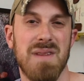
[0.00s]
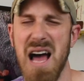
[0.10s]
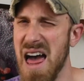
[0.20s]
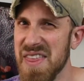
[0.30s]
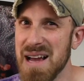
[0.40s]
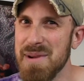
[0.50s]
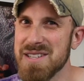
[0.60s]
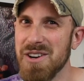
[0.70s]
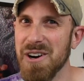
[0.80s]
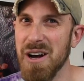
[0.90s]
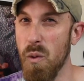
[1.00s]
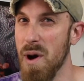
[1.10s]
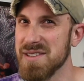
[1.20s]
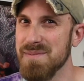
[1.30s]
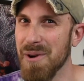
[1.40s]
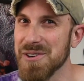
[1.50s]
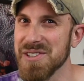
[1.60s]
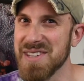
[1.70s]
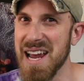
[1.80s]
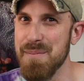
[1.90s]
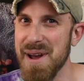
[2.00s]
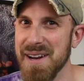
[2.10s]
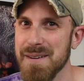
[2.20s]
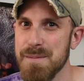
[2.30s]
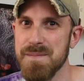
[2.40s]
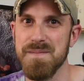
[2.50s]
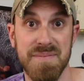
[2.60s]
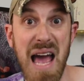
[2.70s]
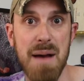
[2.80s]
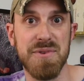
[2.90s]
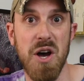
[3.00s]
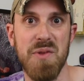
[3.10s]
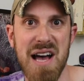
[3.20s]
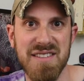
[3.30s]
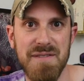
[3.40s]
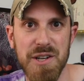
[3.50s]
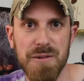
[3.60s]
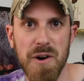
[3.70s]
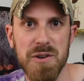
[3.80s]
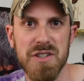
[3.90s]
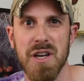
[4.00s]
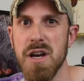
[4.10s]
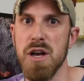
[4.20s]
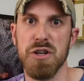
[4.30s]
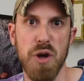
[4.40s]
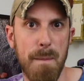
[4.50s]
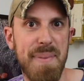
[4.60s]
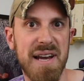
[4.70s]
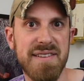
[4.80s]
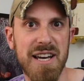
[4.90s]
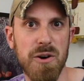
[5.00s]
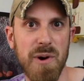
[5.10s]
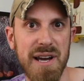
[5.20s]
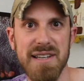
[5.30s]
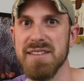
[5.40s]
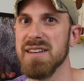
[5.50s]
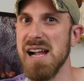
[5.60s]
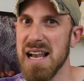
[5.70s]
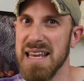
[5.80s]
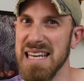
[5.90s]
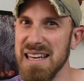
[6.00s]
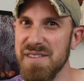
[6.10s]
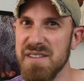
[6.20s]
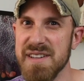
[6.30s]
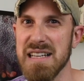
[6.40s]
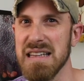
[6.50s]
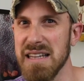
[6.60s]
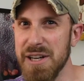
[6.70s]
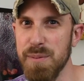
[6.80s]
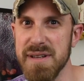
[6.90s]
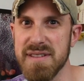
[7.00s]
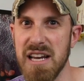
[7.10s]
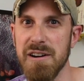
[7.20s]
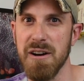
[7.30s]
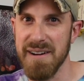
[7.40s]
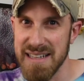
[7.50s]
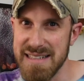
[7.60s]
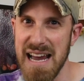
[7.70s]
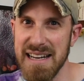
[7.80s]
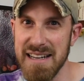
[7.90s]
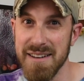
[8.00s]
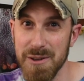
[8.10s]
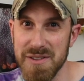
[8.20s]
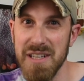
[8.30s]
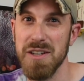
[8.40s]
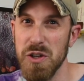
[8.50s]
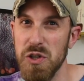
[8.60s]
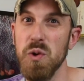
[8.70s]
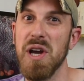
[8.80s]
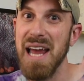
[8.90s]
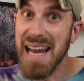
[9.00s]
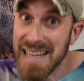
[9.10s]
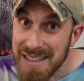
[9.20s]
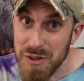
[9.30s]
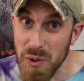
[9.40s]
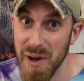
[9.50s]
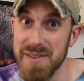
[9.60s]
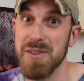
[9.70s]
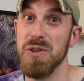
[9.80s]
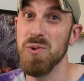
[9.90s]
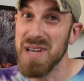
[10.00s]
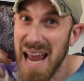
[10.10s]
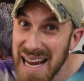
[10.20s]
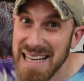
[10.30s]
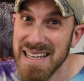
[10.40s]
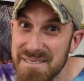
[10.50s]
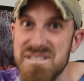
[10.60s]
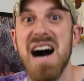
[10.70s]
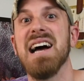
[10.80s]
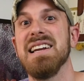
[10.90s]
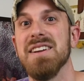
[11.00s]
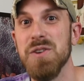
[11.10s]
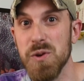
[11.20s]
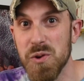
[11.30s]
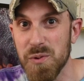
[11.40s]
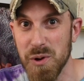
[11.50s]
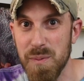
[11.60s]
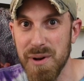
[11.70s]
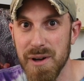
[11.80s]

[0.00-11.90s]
I think I might start a West Marches campaign. Yeah, so that's the video, folks. So big takeaway is, even if it's a little bit scary or anxiety inducing, you can do it. You can find a new group.